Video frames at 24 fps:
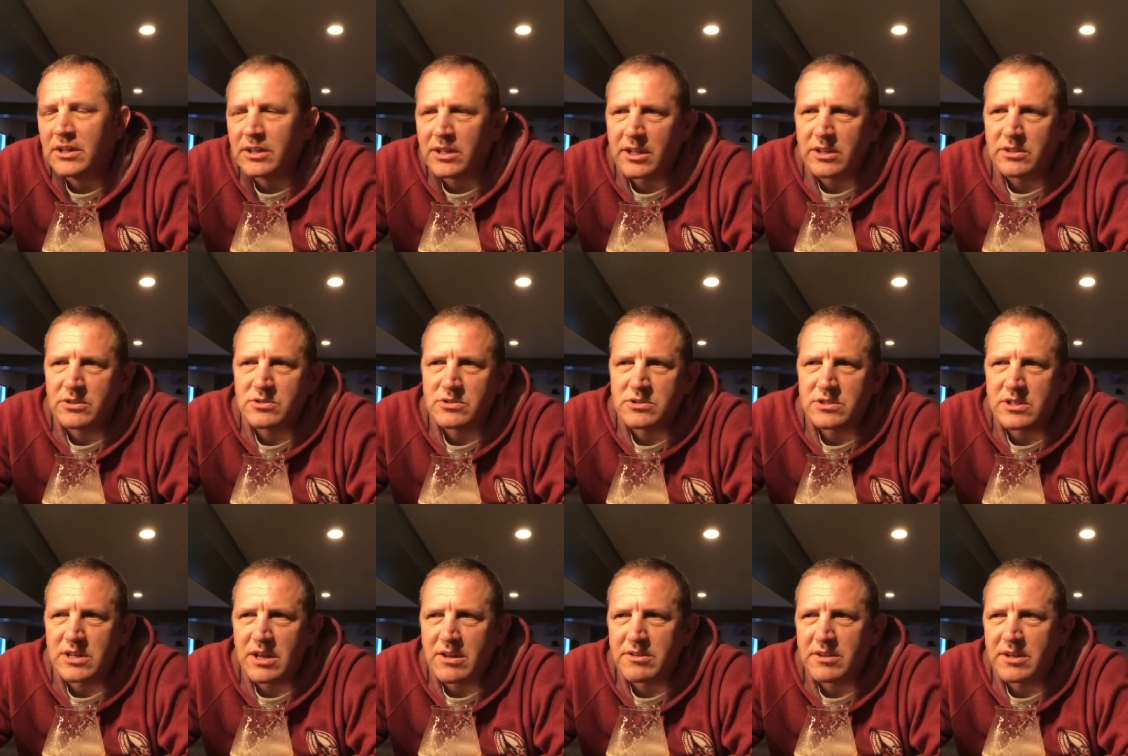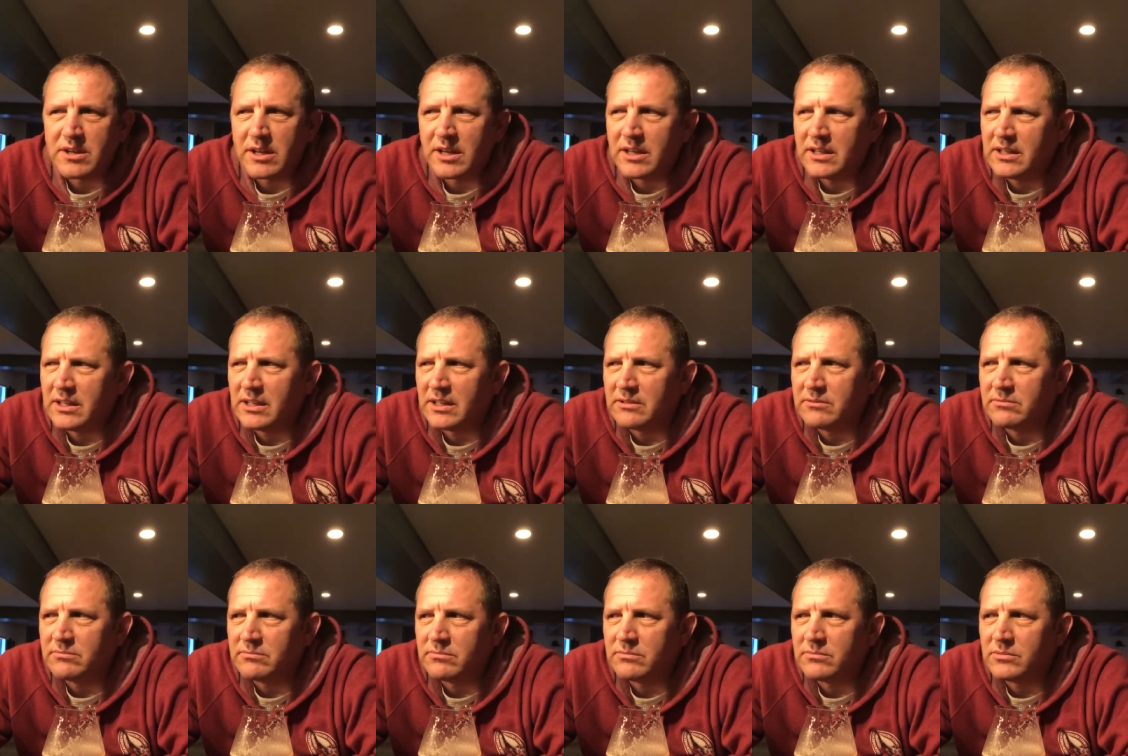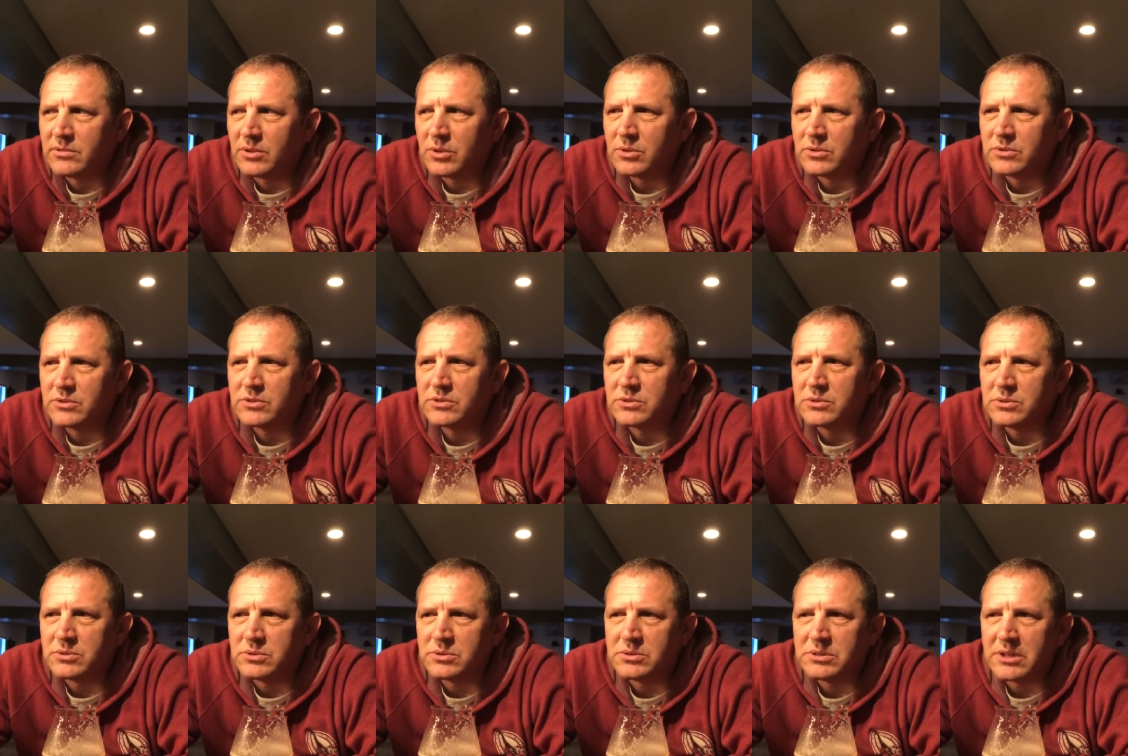like usually I think I get old
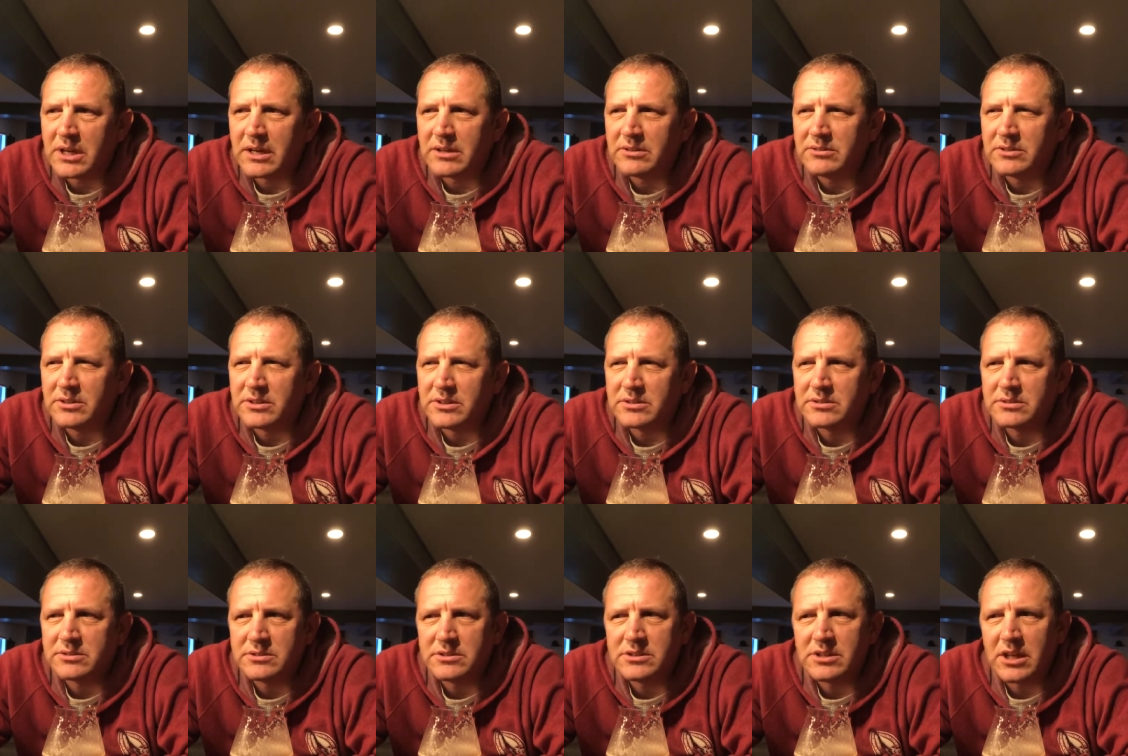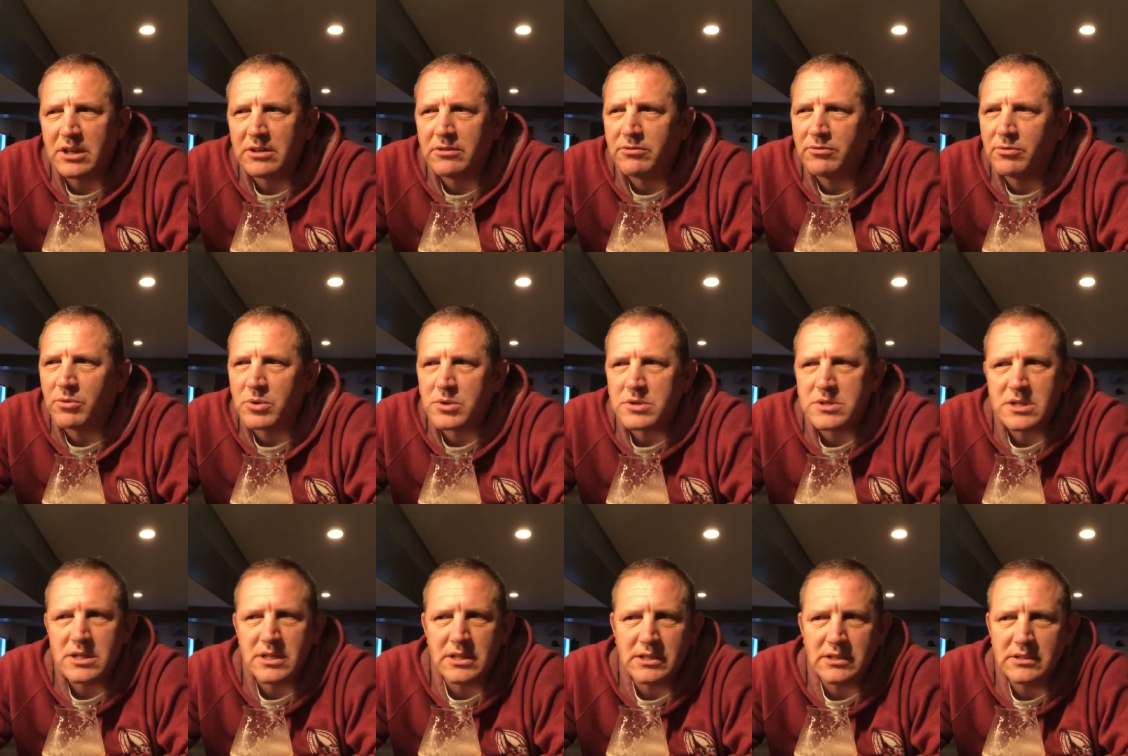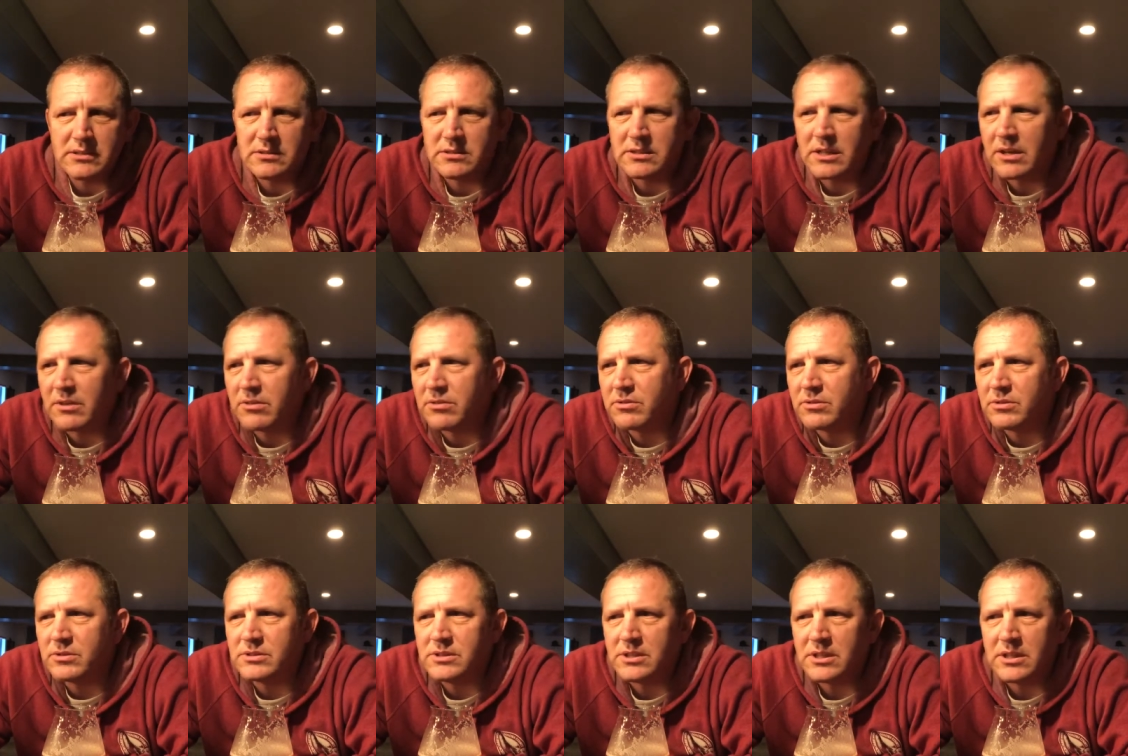school down to 1014,
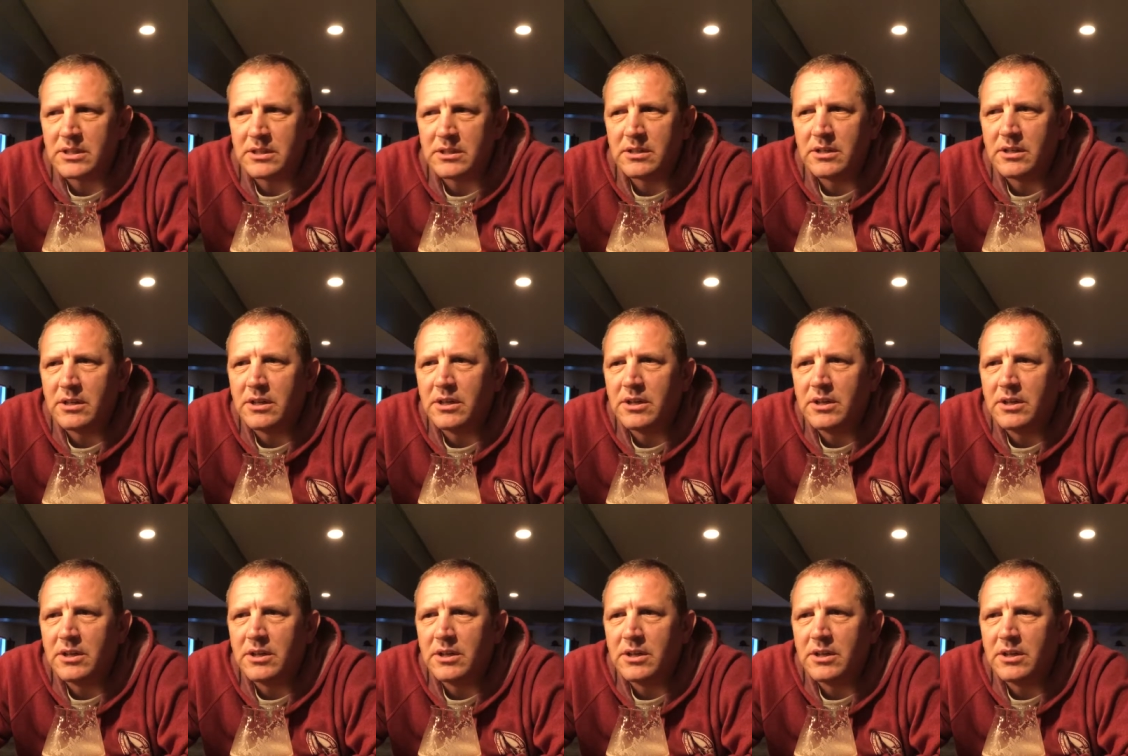1013.